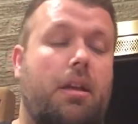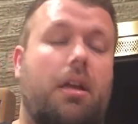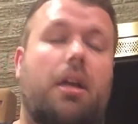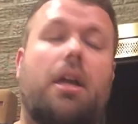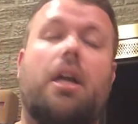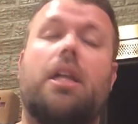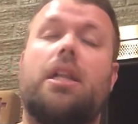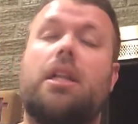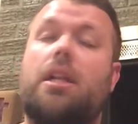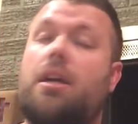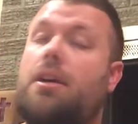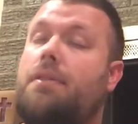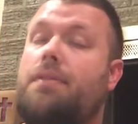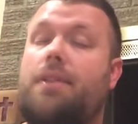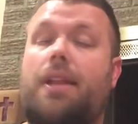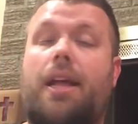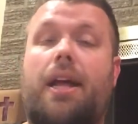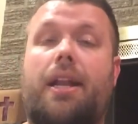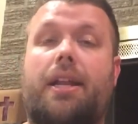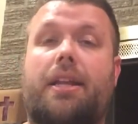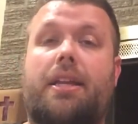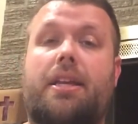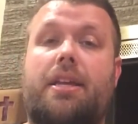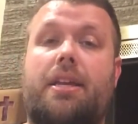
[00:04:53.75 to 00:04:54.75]
I love
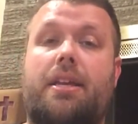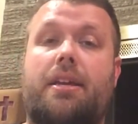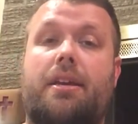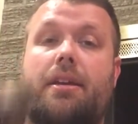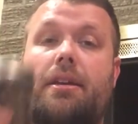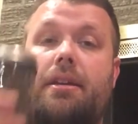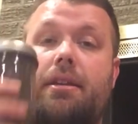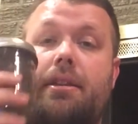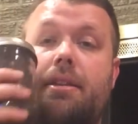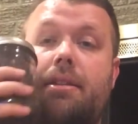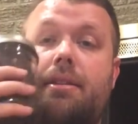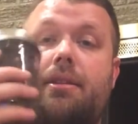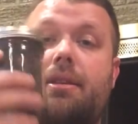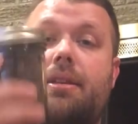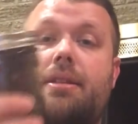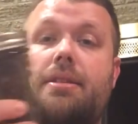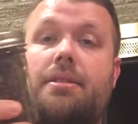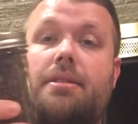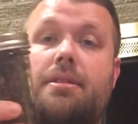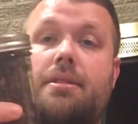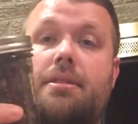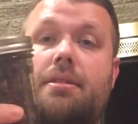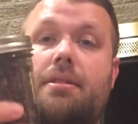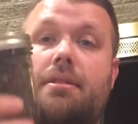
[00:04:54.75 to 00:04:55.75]
Latakia.
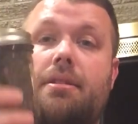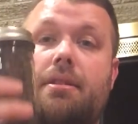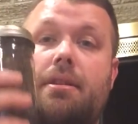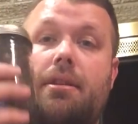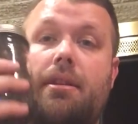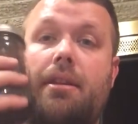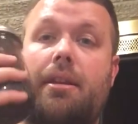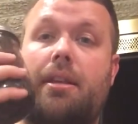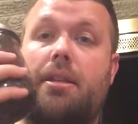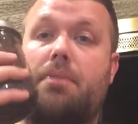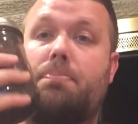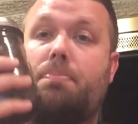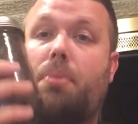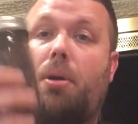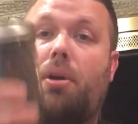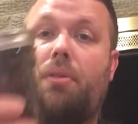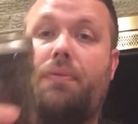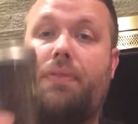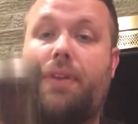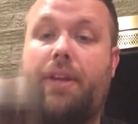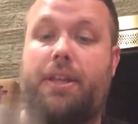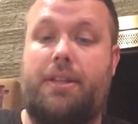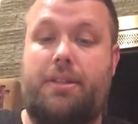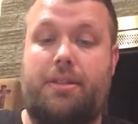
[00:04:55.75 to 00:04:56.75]
This is
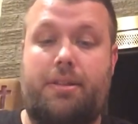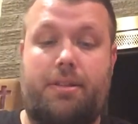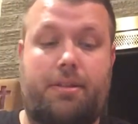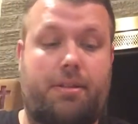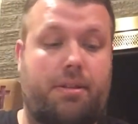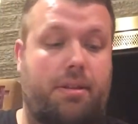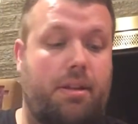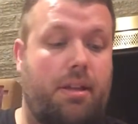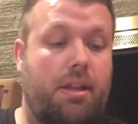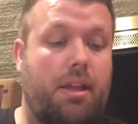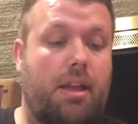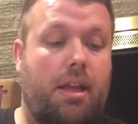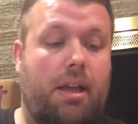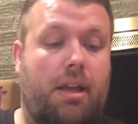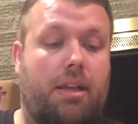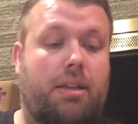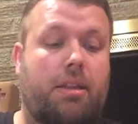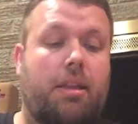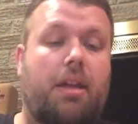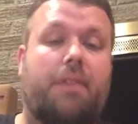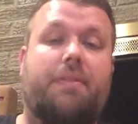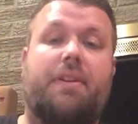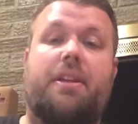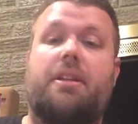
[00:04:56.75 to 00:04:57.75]
perfect. I
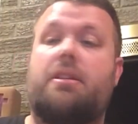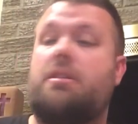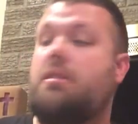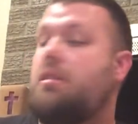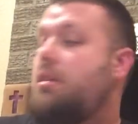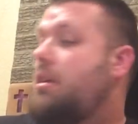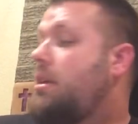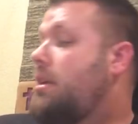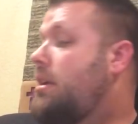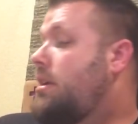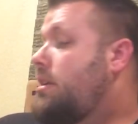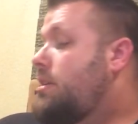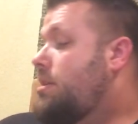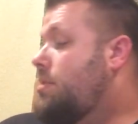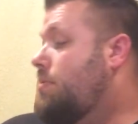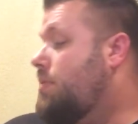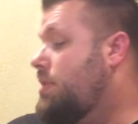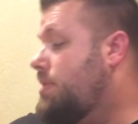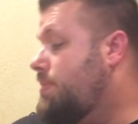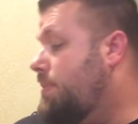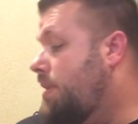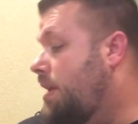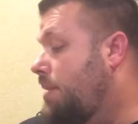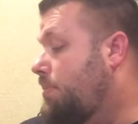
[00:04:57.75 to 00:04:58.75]
love it. So
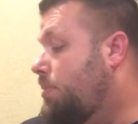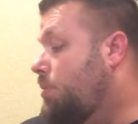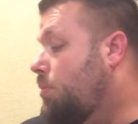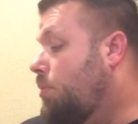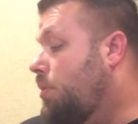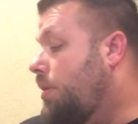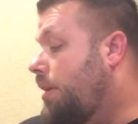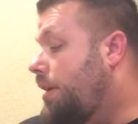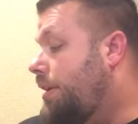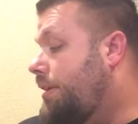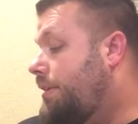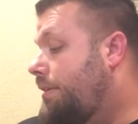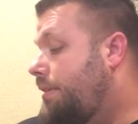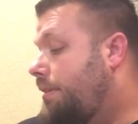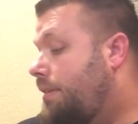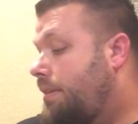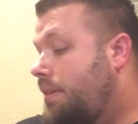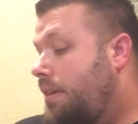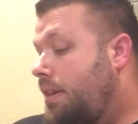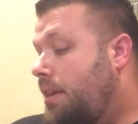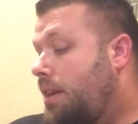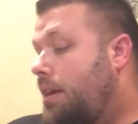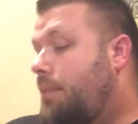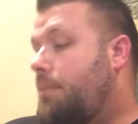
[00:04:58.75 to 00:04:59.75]
what's my number one?
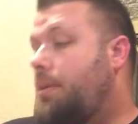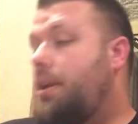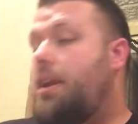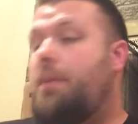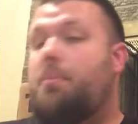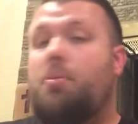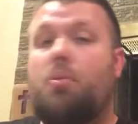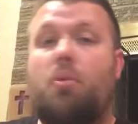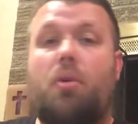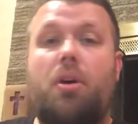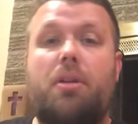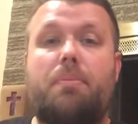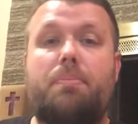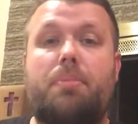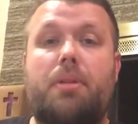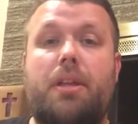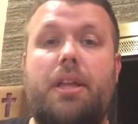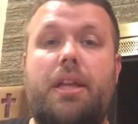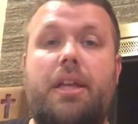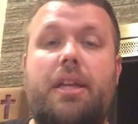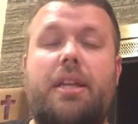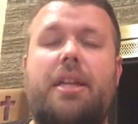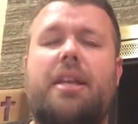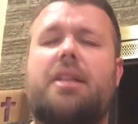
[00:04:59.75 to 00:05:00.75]
My number one
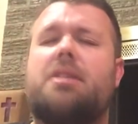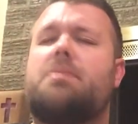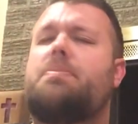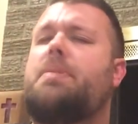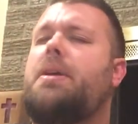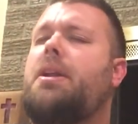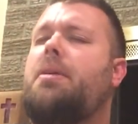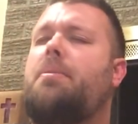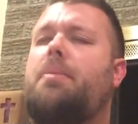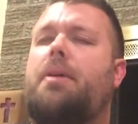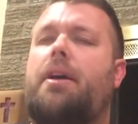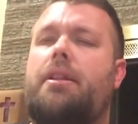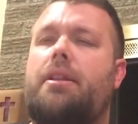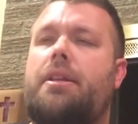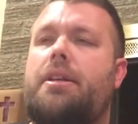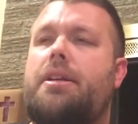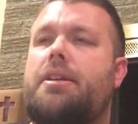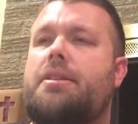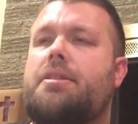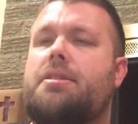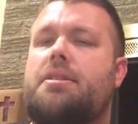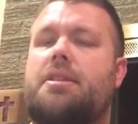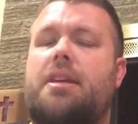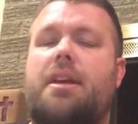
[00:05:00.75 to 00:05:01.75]
blend has been on my
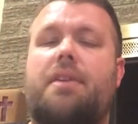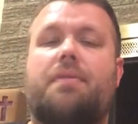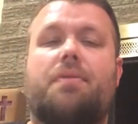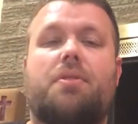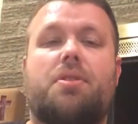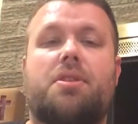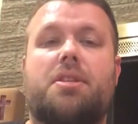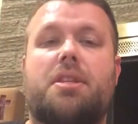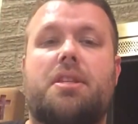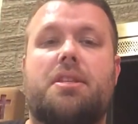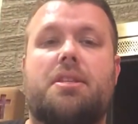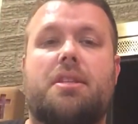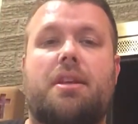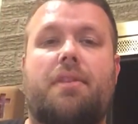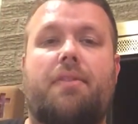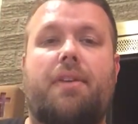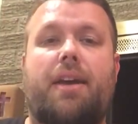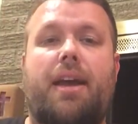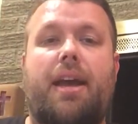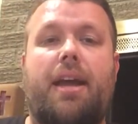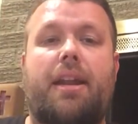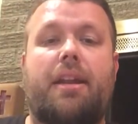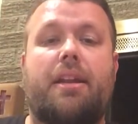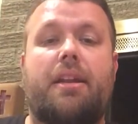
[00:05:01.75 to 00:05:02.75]
list ever since I've
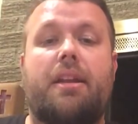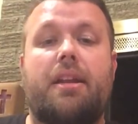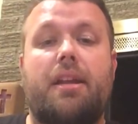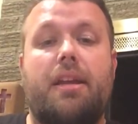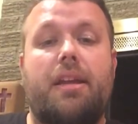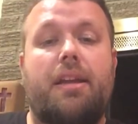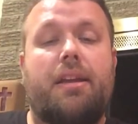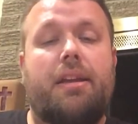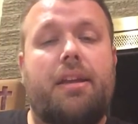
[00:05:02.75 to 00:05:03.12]
had it.